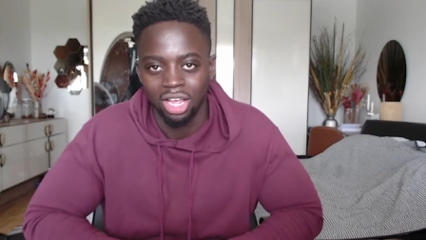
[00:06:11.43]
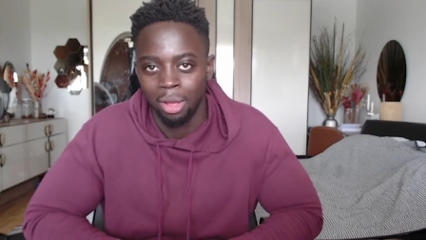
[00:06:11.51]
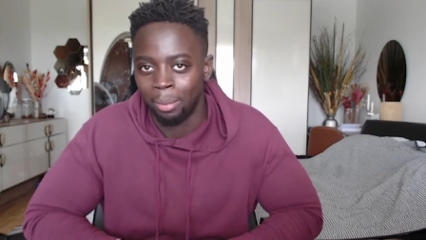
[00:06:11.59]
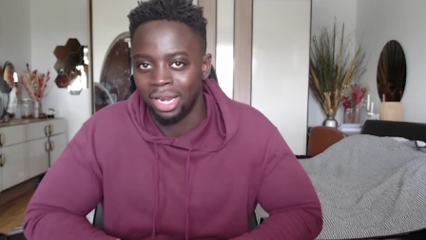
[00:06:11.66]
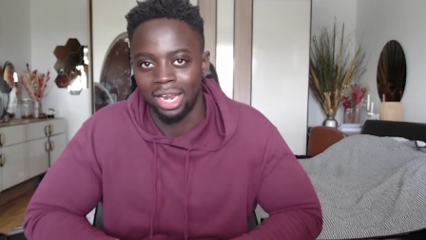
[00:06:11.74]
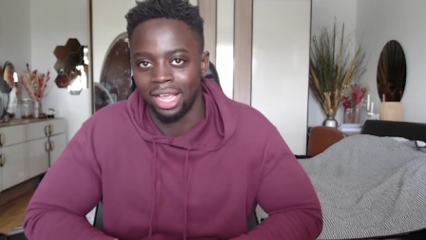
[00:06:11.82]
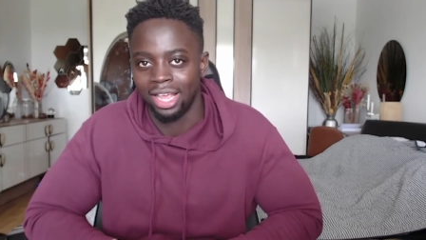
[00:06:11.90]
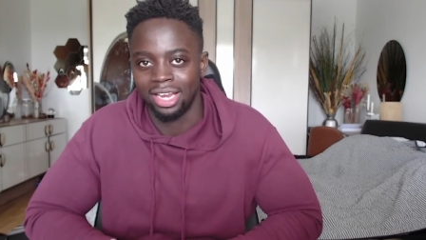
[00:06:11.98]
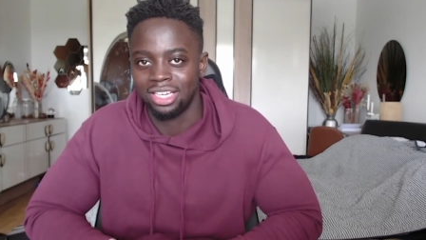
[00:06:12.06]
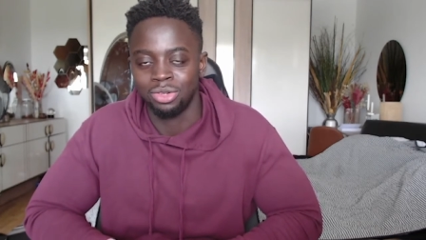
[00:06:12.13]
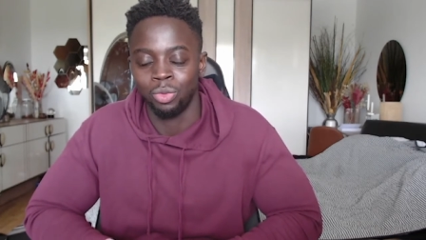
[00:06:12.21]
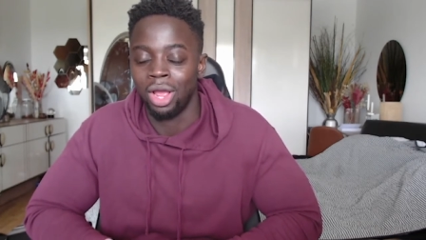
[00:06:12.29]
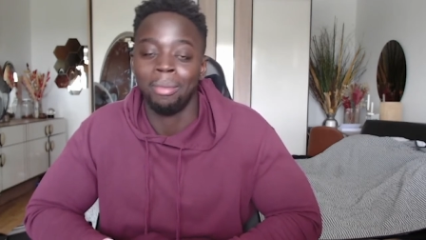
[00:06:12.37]
But then again,
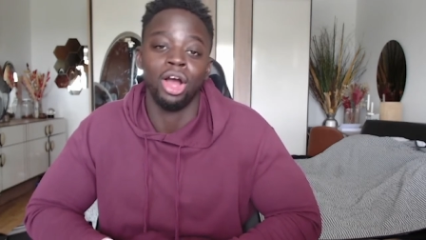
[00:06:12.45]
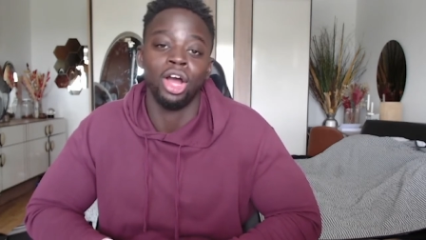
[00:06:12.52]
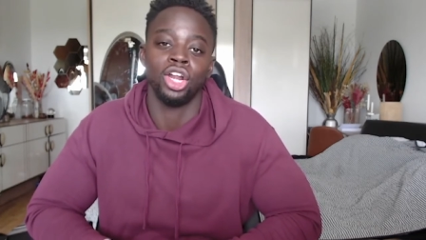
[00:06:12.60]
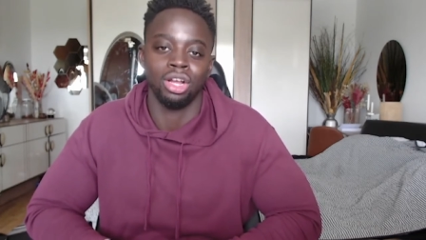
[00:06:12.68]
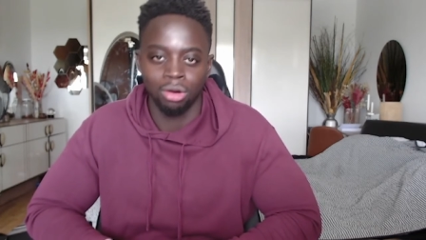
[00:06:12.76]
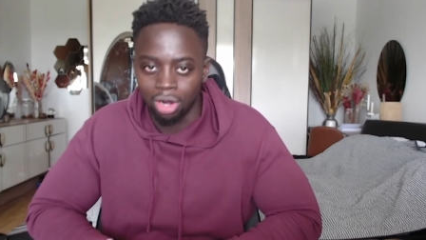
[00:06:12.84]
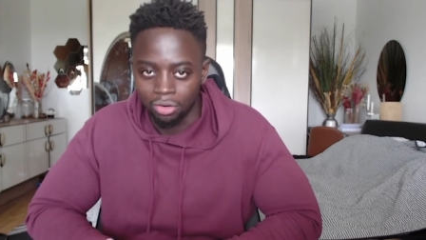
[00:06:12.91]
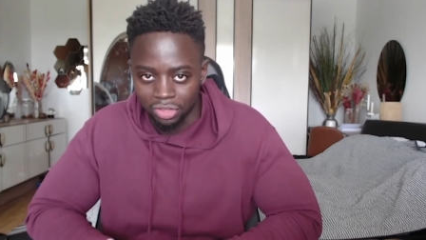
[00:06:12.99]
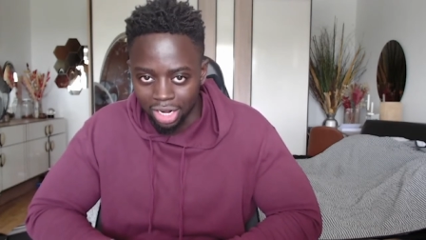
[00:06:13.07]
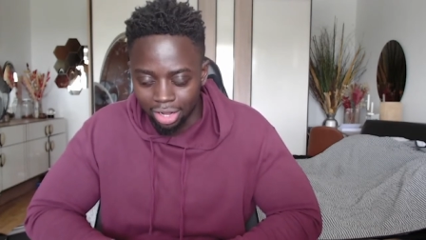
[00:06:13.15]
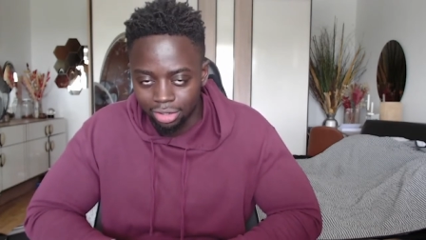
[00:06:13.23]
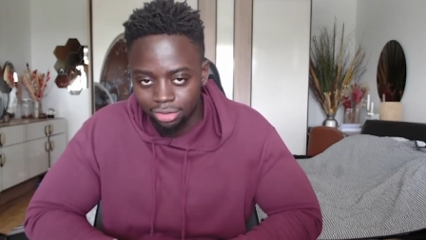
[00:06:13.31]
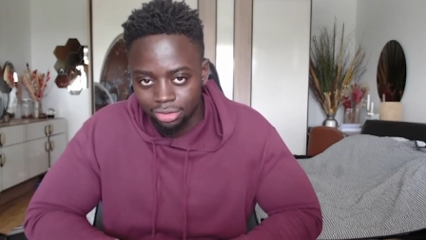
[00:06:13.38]
is where am I going to go after
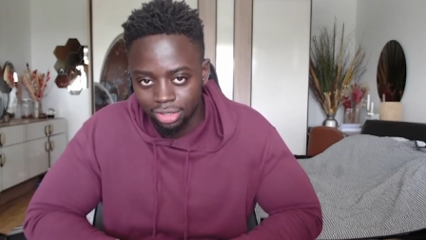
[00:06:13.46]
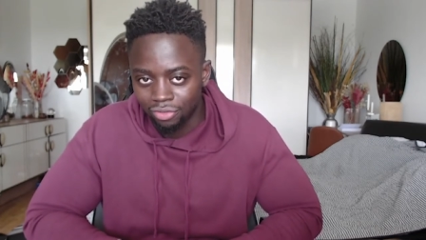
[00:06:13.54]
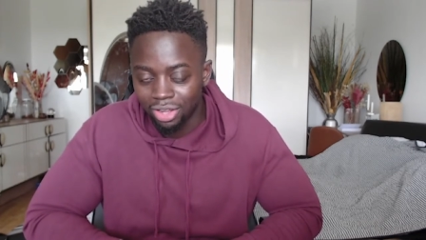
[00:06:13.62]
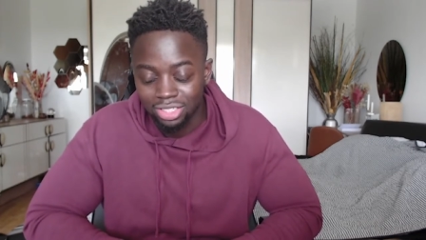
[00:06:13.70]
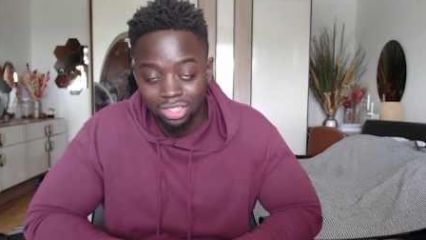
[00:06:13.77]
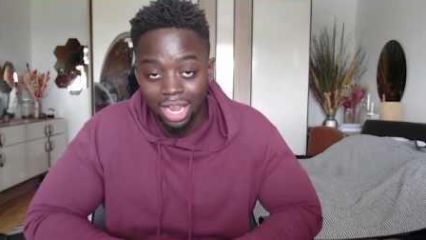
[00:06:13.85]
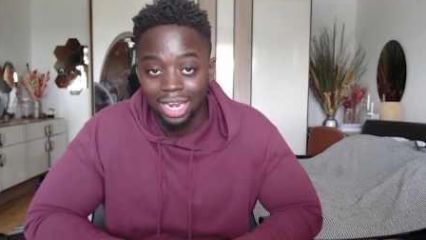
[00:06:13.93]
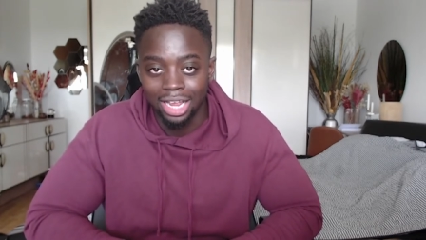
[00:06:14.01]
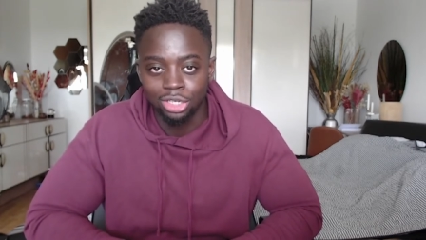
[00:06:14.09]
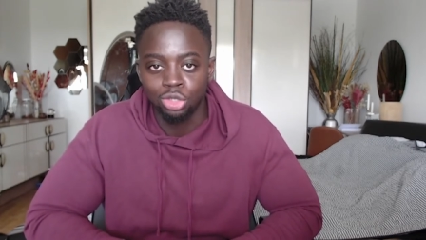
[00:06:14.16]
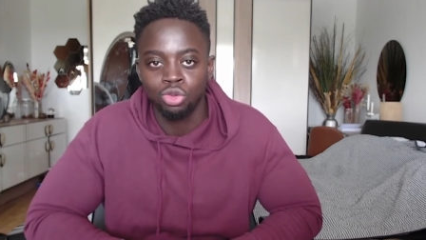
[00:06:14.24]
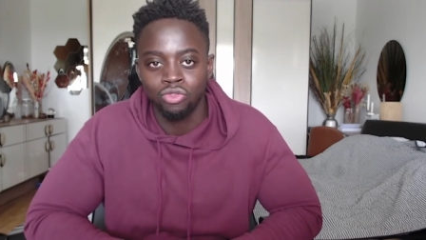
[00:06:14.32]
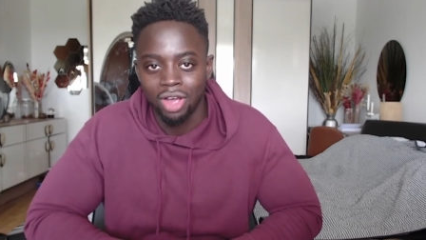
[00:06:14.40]
that? If I start at like
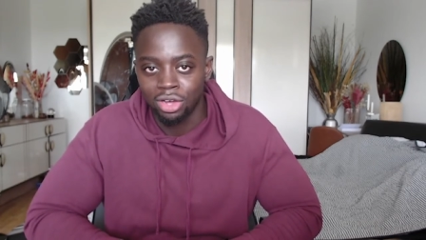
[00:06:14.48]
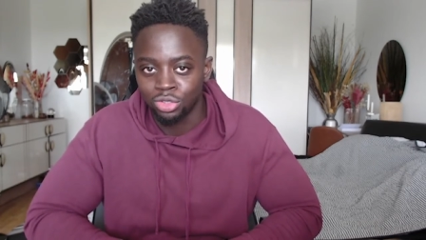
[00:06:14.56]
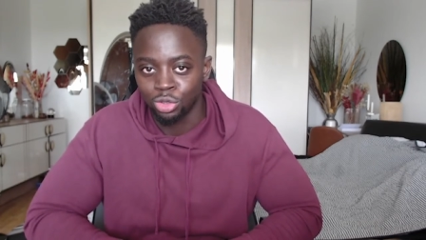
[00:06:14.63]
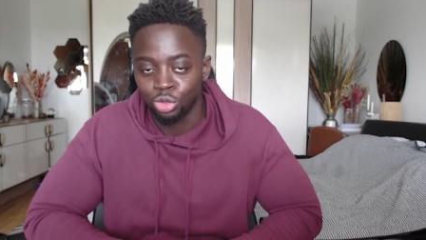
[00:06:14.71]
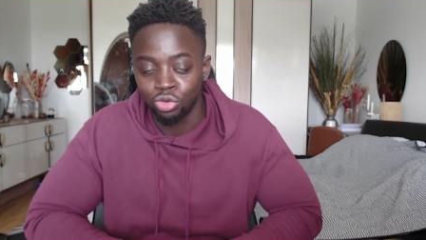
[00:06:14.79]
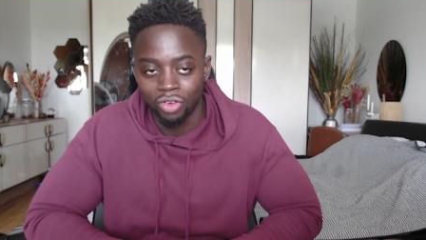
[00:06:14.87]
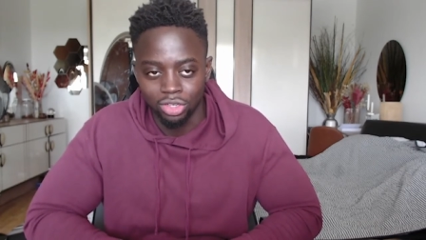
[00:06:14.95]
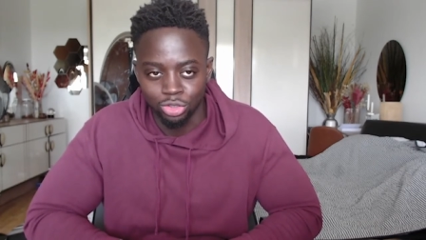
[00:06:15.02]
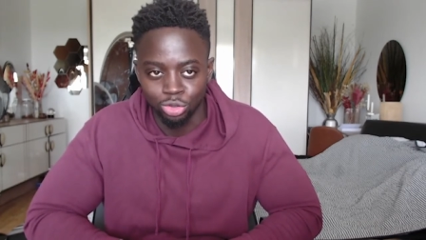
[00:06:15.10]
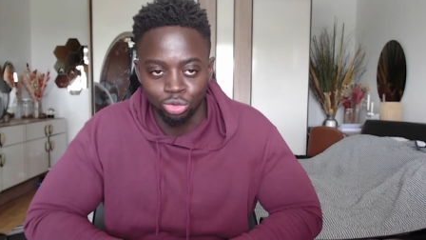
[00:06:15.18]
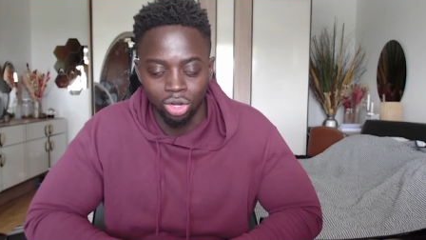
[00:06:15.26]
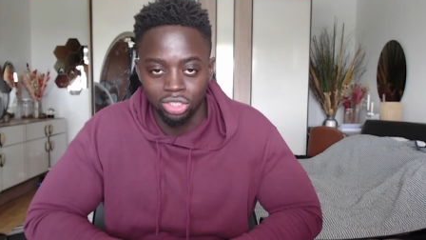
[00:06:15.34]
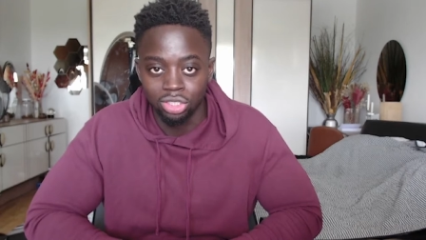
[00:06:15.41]
two thousand or two thousand
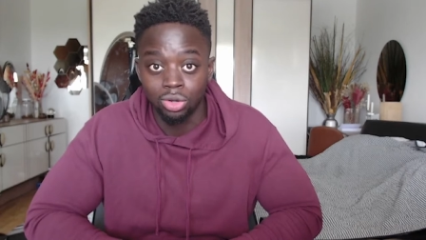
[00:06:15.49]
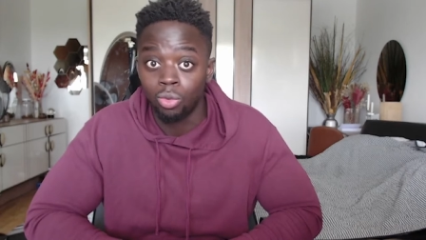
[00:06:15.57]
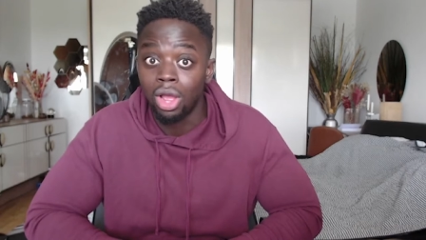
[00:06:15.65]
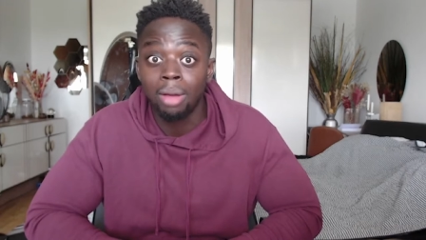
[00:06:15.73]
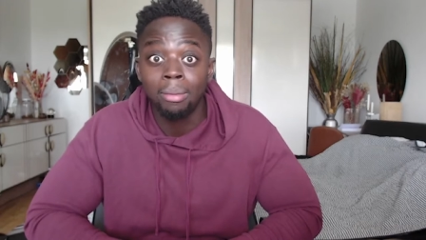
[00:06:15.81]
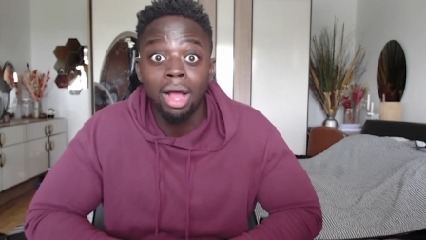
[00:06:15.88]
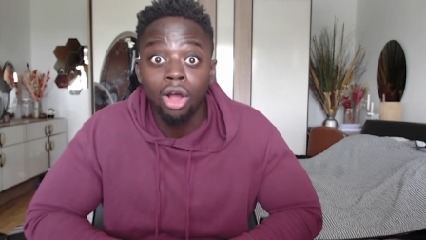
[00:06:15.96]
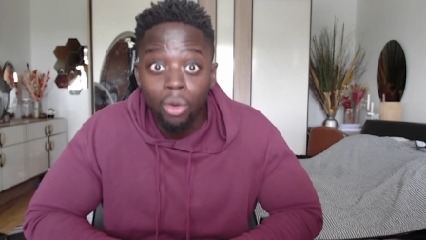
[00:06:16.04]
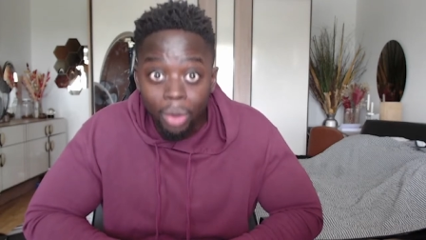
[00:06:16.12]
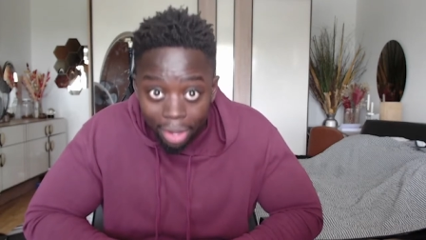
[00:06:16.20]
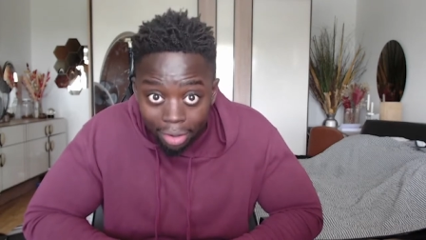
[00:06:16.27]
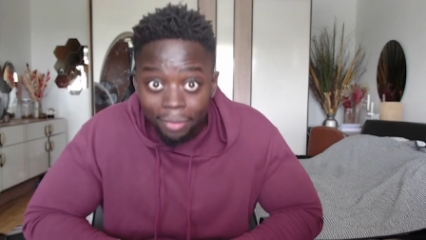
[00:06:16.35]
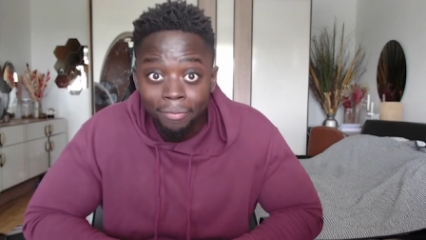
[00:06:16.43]
two hundred, where am I going?